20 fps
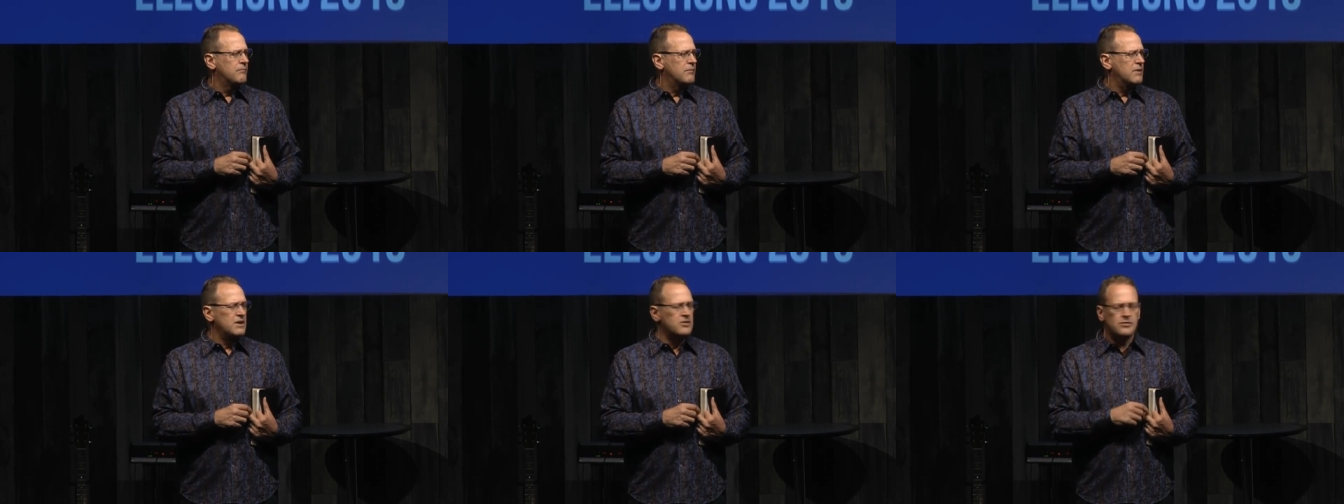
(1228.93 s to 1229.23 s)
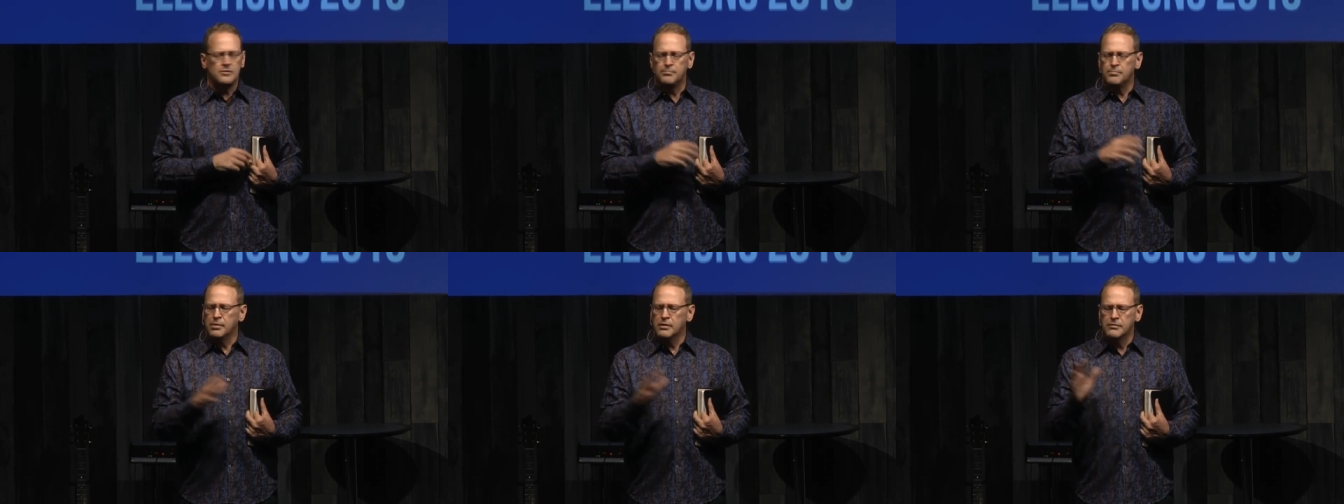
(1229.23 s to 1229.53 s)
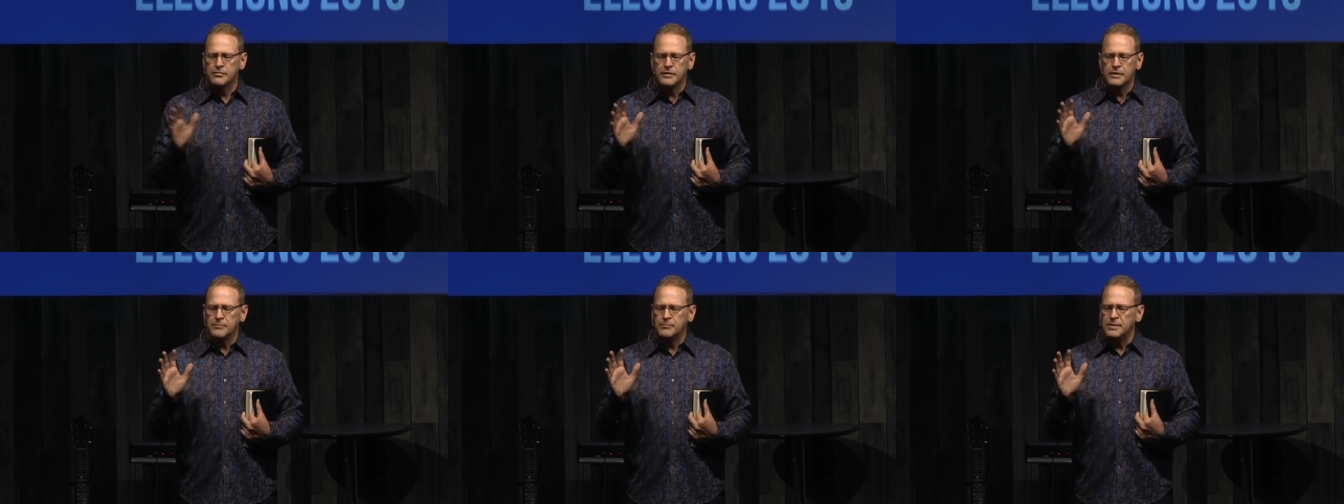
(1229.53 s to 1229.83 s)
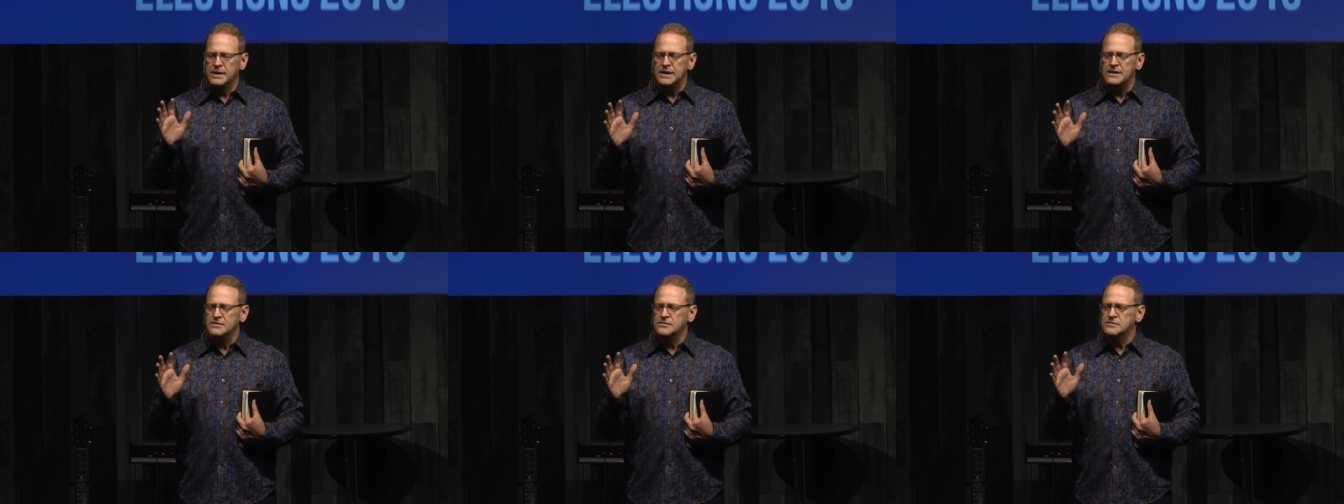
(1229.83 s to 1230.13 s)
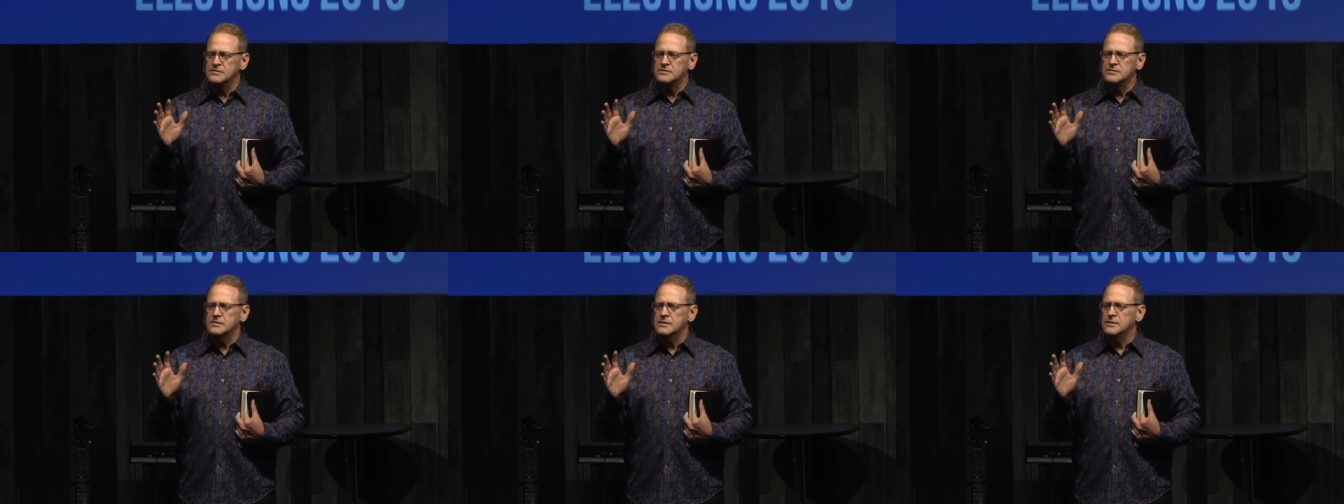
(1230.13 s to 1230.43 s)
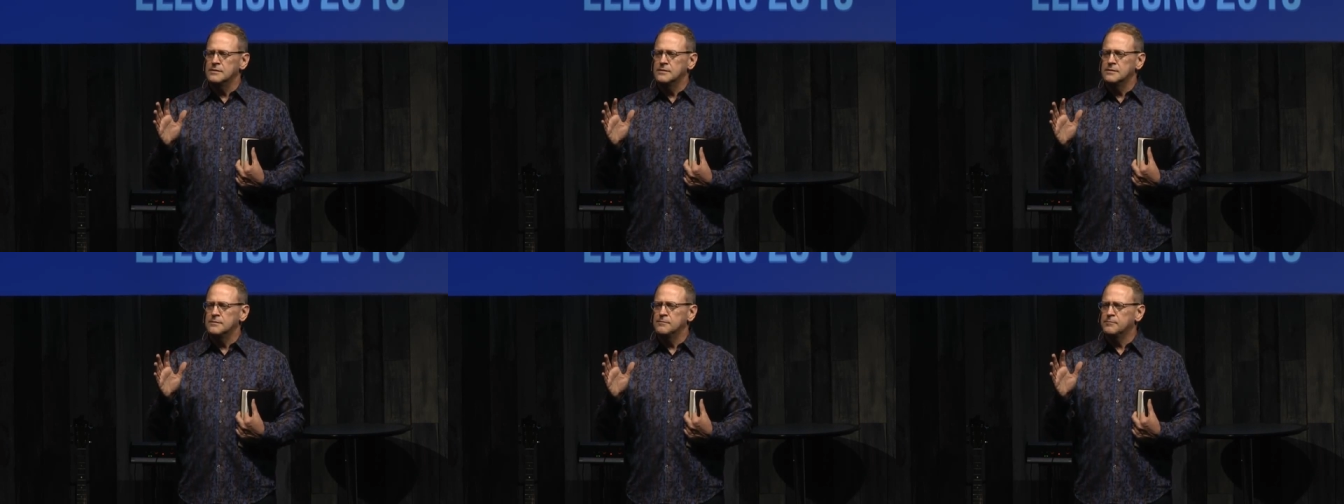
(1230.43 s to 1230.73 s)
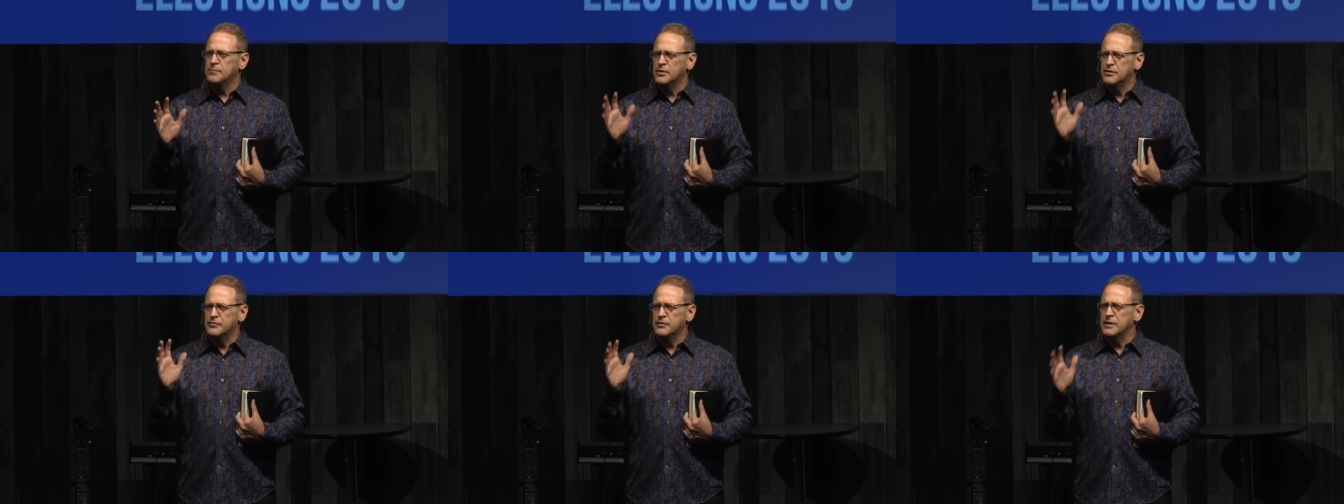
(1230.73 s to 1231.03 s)
He's at perfect peace,
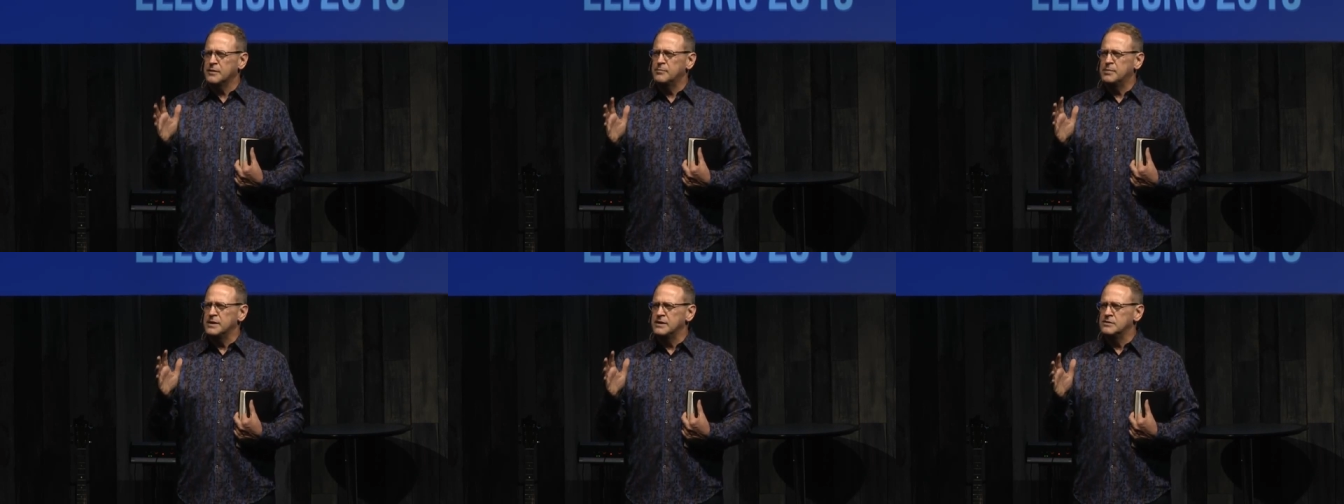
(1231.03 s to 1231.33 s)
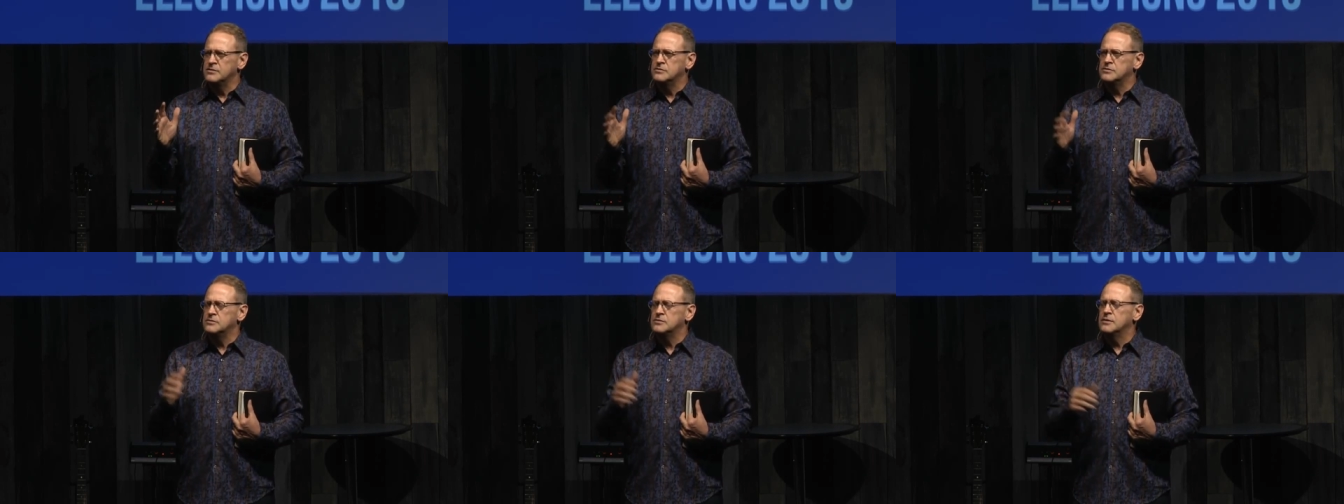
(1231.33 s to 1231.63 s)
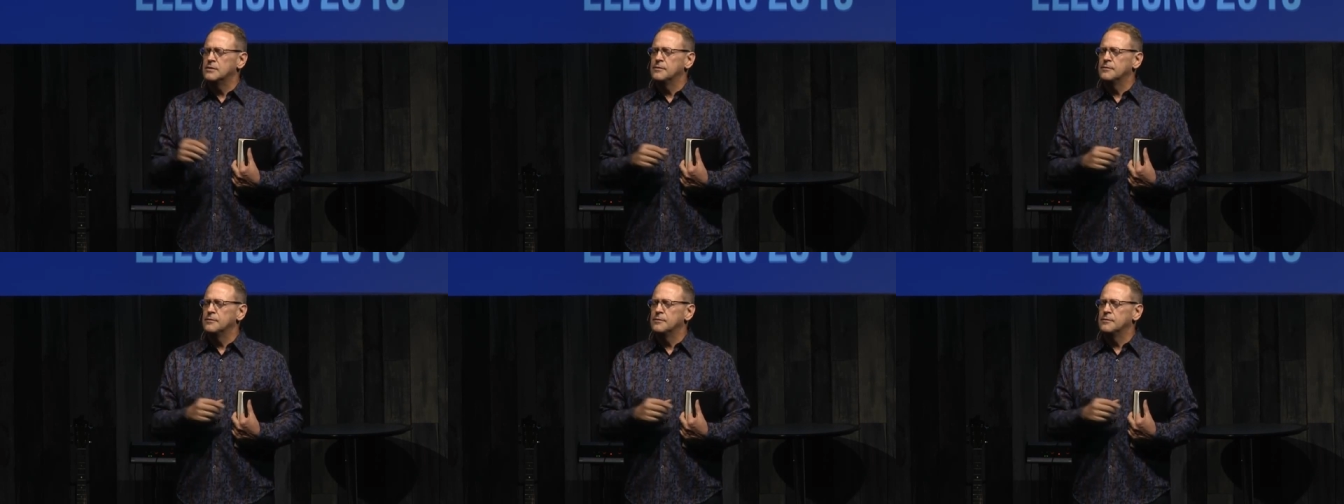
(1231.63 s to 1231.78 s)
perfect peace.